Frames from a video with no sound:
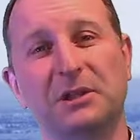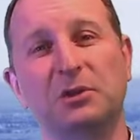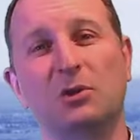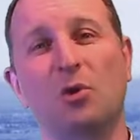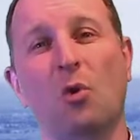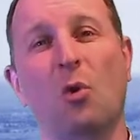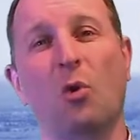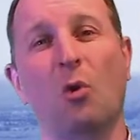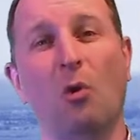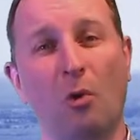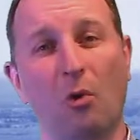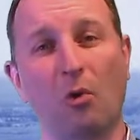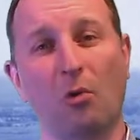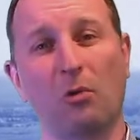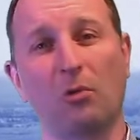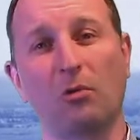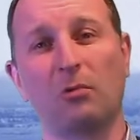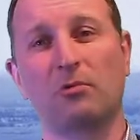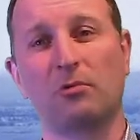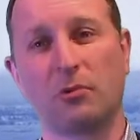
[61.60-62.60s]
is that you're
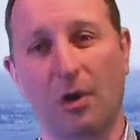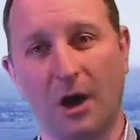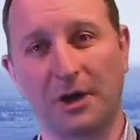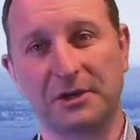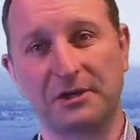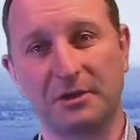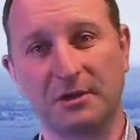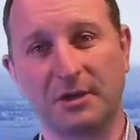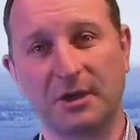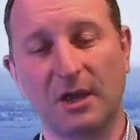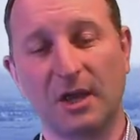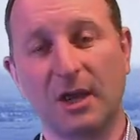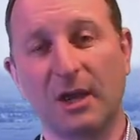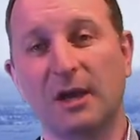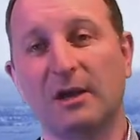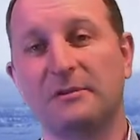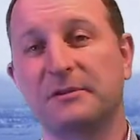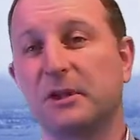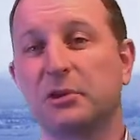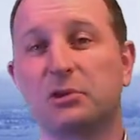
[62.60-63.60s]
all right.
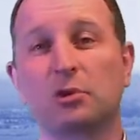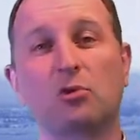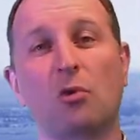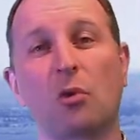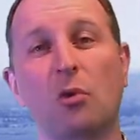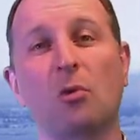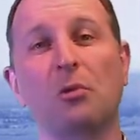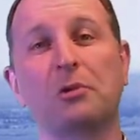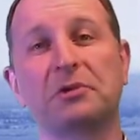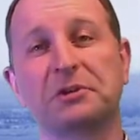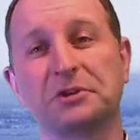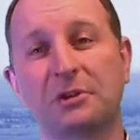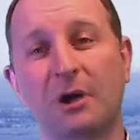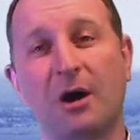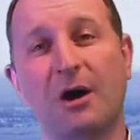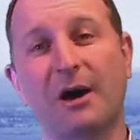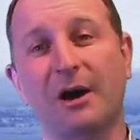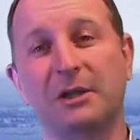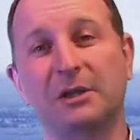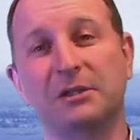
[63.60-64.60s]
These are all
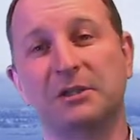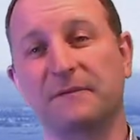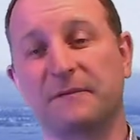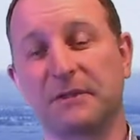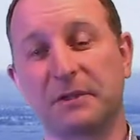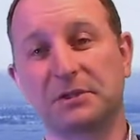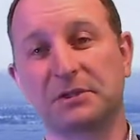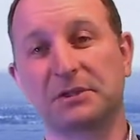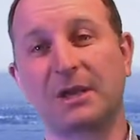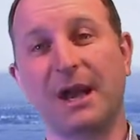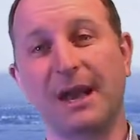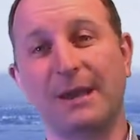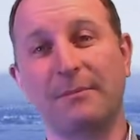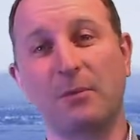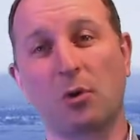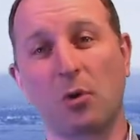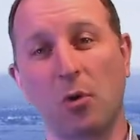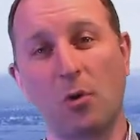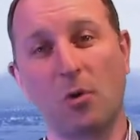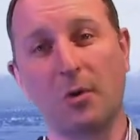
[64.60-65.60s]
sides of the
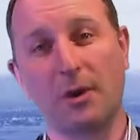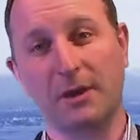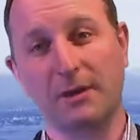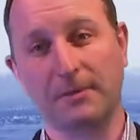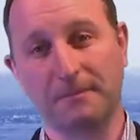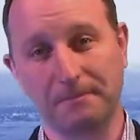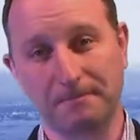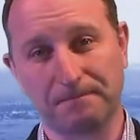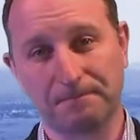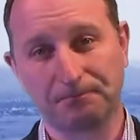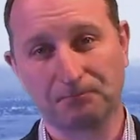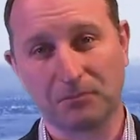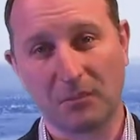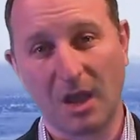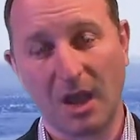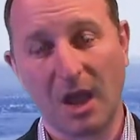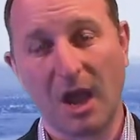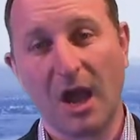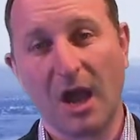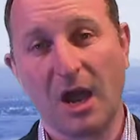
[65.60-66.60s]
same coin.
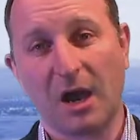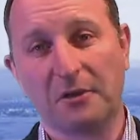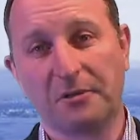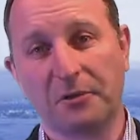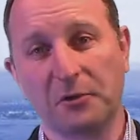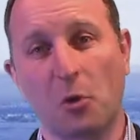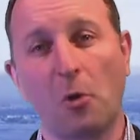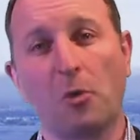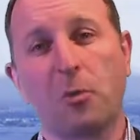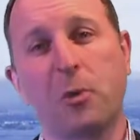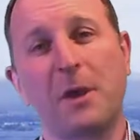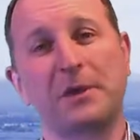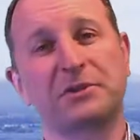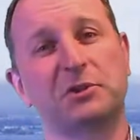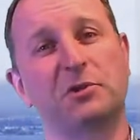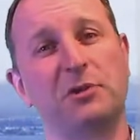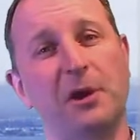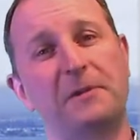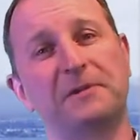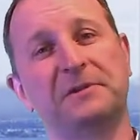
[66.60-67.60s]
The
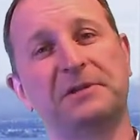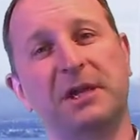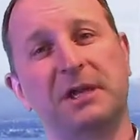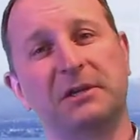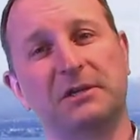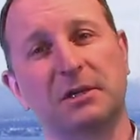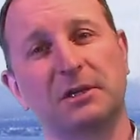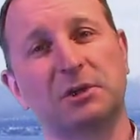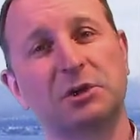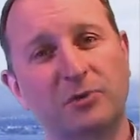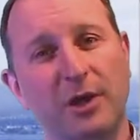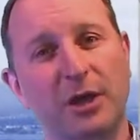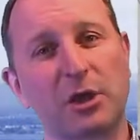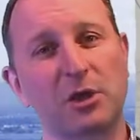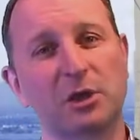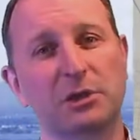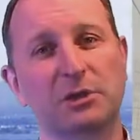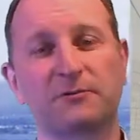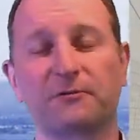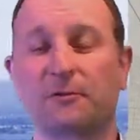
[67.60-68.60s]
Northwest growth sector
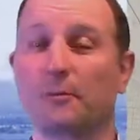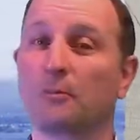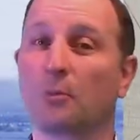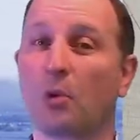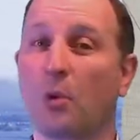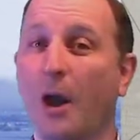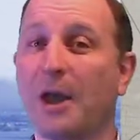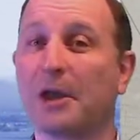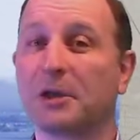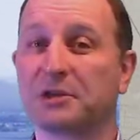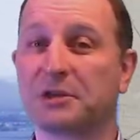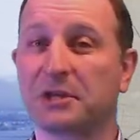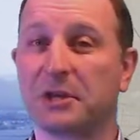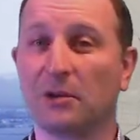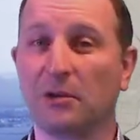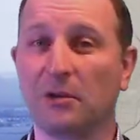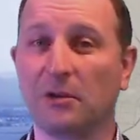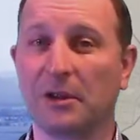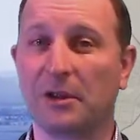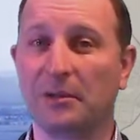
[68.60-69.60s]
stretches from Quakers
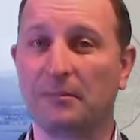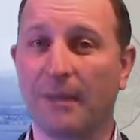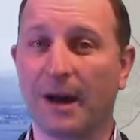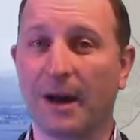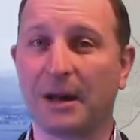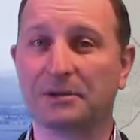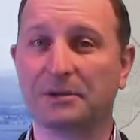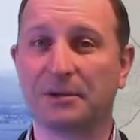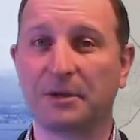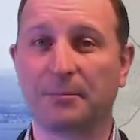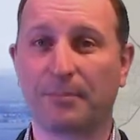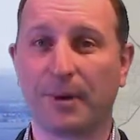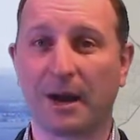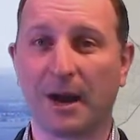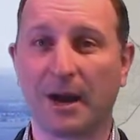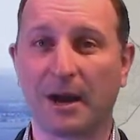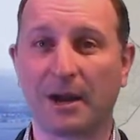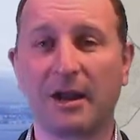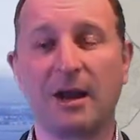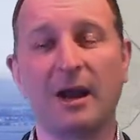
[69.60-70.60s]
Hill and Marsden
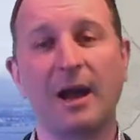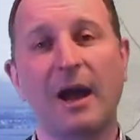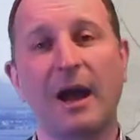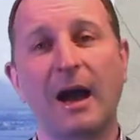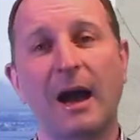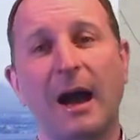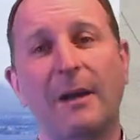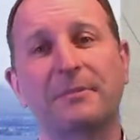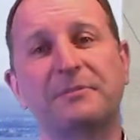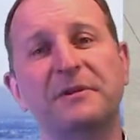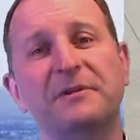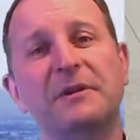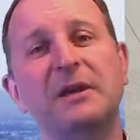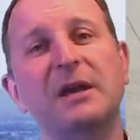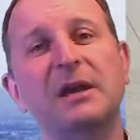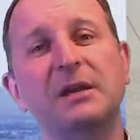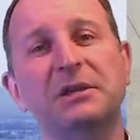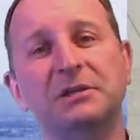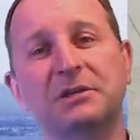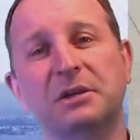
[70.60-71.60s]
Park up to
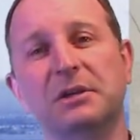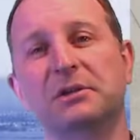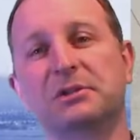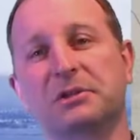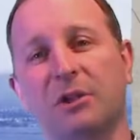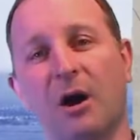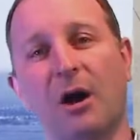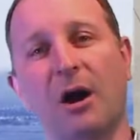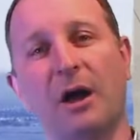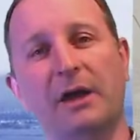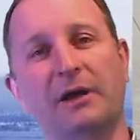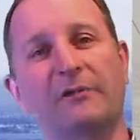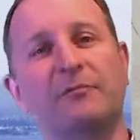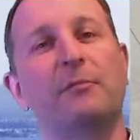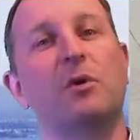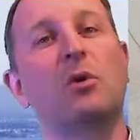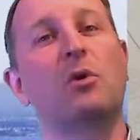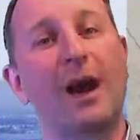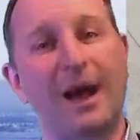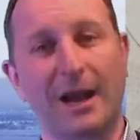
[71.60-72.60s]
the eastern side
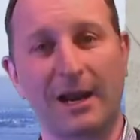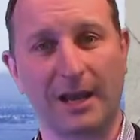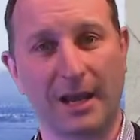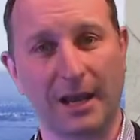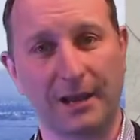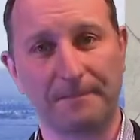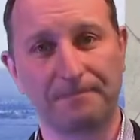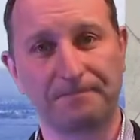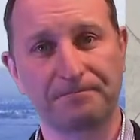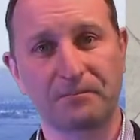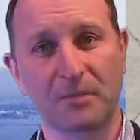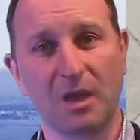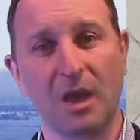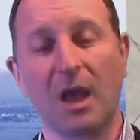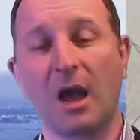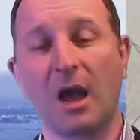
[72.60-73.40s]
of Moralia.